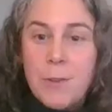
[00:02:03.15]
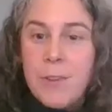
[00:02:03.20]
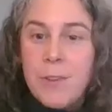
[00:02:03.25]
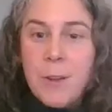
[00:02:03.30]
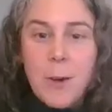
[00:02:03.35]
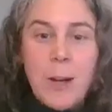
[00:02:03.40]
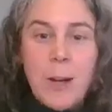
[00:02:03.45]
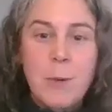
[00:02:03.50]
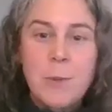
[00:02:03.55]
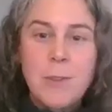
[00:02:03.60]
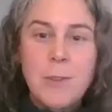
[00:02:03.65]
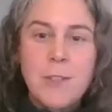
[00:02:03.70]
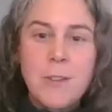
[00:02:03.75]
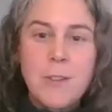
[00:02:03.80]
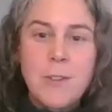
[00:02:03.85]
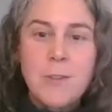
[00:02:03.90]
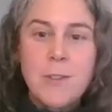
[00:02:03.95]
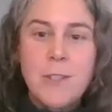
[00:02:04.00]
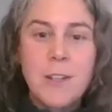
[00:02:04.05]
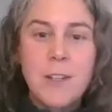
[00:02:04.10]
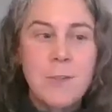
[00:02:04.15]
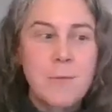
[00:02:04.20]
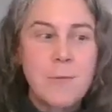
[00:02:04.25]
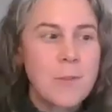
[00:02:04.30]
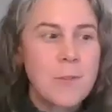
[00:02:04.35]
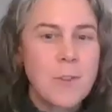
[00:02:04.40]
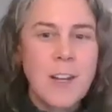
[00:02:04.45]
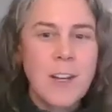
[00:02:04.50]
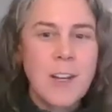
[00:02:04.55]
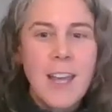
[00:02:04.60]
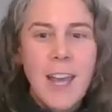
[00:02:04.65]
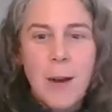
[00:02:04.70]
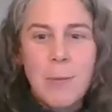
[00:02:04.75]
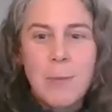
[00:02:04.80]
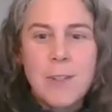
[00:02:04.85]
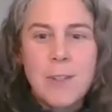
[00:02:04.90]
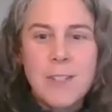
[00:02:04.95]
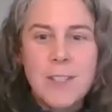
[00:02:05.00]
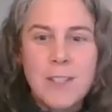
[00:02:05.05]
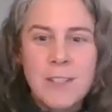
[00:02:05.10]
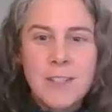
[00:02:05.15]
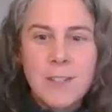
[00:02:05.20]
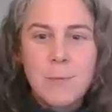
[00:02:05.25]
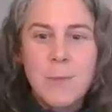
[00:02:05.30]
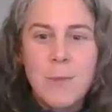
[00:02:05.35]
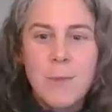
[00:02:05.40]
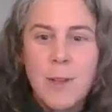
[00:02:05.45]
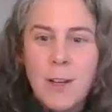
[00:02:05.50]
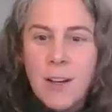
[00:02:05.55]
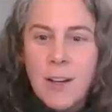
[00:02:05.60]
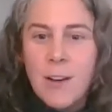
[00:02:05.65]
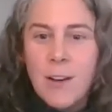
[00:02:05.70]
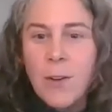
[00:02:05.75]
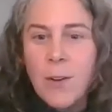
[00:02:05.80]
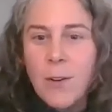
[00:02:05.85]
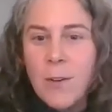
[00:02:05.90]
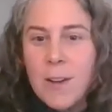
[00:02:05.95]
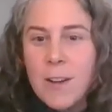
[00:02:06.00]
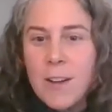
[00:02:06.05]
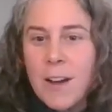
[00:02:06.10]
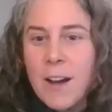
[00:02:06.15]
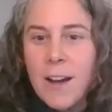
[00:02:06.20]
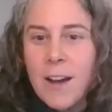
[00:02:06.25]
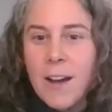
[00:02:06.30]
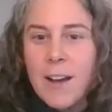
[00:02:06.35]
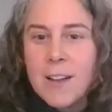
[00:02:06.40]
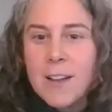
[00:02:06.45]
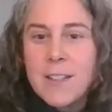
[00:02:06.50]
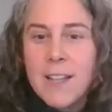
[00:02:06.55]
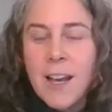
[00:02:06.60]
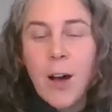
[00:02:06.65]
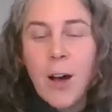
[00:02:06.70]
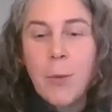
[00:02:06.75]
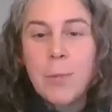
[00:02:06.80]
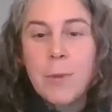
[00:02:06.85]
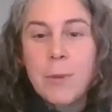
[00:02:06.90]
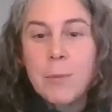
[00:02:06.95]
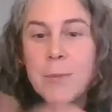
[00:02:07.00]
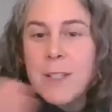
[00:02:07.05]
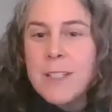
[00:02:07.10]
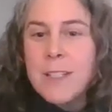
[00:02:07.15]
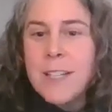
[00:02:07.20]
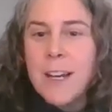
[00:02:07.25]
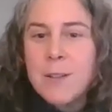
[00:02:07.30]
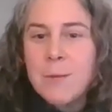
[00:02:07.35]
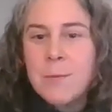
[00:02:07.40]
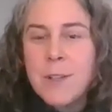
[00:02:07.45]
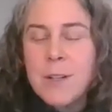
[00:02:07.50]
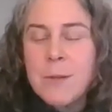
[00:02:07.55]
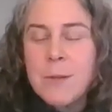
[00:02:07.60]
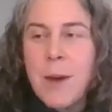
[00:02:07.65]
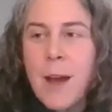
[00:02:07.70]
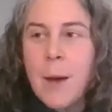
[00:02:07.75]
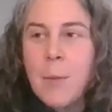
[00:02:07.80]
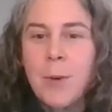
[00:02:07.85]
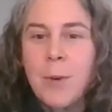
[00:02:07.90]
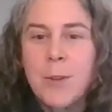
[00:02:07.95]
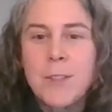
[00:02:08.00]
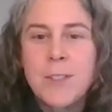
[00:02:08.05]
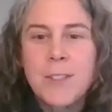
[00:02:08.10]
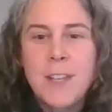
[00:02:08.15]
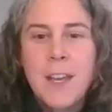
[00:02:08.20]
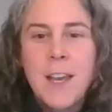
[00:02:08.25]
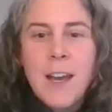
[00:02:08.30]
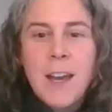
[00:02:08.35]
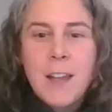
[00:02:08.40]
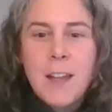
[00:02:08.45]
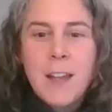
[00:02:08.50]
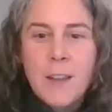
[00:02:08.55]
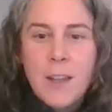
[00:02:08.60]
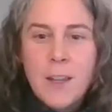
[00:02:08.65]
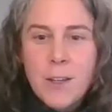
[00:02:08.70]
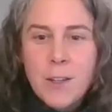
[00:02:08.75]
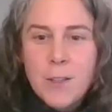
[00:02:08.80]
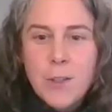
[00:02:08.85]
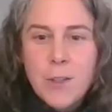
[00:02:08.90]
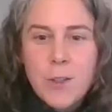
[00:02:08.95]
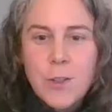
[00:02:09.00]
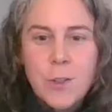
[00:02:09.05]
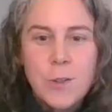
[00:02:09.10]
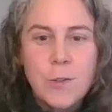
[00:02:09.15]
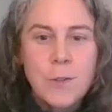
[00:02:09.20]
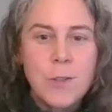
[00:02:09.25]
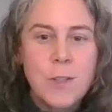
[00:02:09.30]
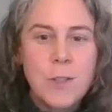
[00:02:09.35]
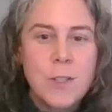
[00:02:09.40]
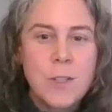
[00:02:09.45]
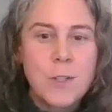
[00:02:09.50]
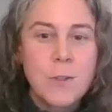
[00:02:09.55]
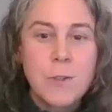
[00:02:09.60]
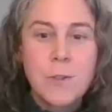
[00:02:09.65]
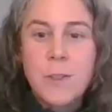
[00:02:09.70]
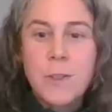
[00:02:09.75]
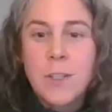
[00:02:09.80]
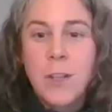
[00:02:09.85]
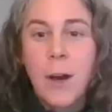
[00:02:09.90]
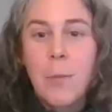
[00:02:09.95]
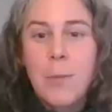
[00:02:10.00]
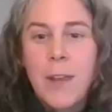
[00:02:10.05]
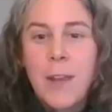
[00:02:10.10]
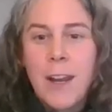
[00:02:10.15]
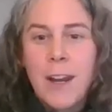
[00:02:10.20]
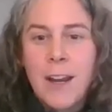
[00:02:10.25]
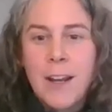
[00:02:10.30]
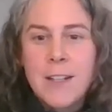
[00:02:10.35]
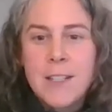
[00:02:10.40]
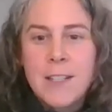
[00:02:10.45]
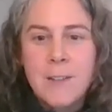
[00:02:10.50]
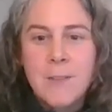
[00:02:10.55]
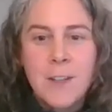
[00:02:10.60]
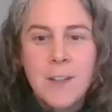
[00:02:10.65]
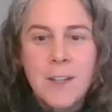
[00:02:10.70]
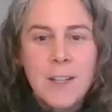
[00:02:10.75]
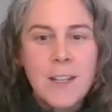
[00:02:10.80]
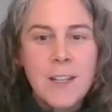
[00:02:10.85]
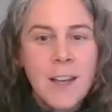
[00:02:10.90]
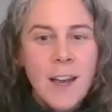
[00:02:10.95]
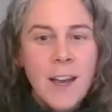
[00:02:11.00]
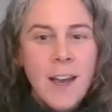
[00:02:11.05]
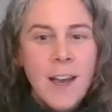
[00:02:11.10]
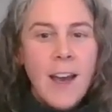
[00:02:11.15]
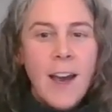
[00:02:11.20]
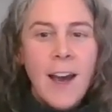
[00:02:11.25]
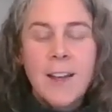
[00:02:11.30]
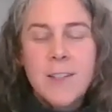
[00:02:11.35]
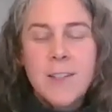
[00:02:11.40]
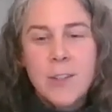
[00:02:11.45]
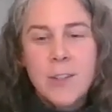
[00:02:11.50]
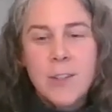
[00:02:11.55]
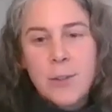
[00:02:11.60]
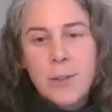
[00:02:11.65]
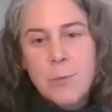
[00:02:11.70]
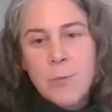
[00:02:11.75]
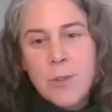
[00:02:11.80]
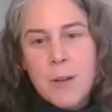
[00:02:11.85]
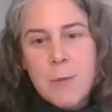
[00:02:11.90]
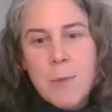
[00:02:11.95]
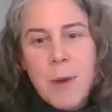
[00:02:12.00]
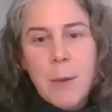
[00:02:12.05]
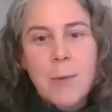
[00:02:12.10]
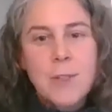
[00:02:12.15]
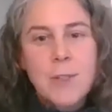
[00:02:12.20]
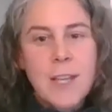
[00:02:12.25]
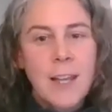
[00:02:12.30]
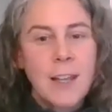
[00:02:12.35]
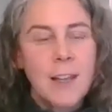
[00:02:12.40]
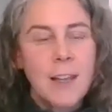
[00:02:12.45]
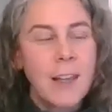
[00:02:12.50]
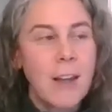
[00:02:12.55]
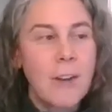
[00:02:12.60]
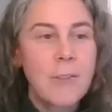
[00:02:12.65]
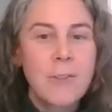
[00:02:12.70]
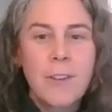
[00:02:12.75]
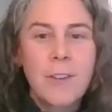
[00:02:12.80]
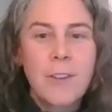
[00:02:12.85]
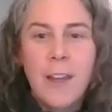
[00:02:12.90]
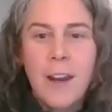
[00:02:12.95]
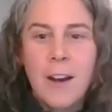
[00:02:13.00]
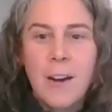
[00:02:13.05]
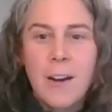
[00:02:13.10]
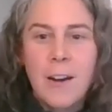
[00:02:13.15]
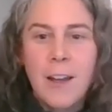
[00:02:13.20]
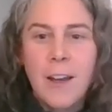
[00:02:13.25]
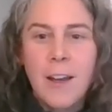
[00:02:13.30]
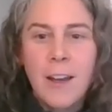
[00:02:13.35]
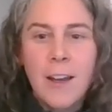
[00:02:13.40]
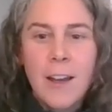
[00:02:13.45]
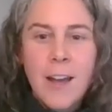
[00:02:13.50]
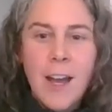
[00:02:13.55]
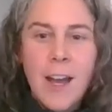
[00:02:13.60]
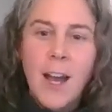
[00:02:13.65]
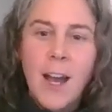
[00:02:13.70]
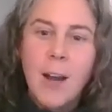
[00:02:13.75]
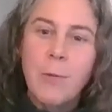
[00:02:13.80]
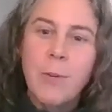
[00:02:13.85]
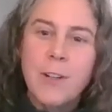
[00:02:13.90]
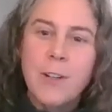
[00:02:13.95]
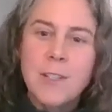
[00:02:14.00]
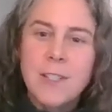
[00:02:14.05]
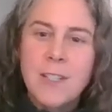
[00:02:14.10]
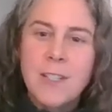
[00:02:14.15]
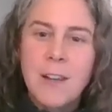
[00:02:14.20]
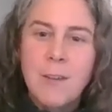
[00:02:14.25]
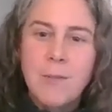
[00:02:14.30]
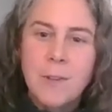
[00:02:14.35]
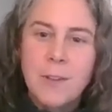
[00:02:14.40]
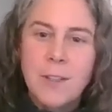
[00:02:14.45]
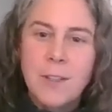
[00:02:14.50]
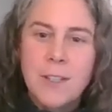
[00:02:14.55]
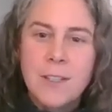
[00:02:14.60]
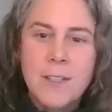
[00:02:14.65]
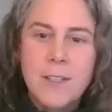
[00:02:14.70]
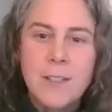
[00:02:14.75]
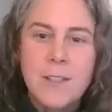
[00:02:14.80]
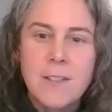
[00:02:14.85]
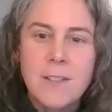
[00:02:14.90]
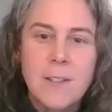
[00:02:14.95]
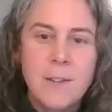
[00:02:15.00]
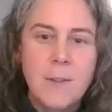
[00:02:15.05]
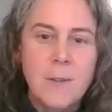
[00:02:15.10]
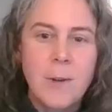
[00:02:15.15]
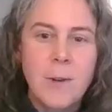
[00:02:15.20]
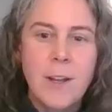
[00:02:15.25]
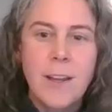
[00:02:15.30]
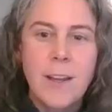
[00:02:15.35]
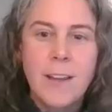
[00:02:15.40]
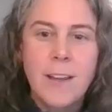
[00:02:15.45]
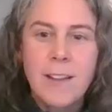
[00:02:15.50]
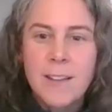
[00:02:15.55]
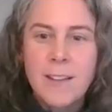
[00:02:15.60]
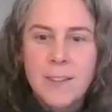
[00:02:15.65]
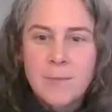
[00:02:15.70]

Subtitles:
if they were able to use an infrared camera system to help them detect marine mammals, they could choose to stop that activity until the marine mammals had left the area and were a safer distance away.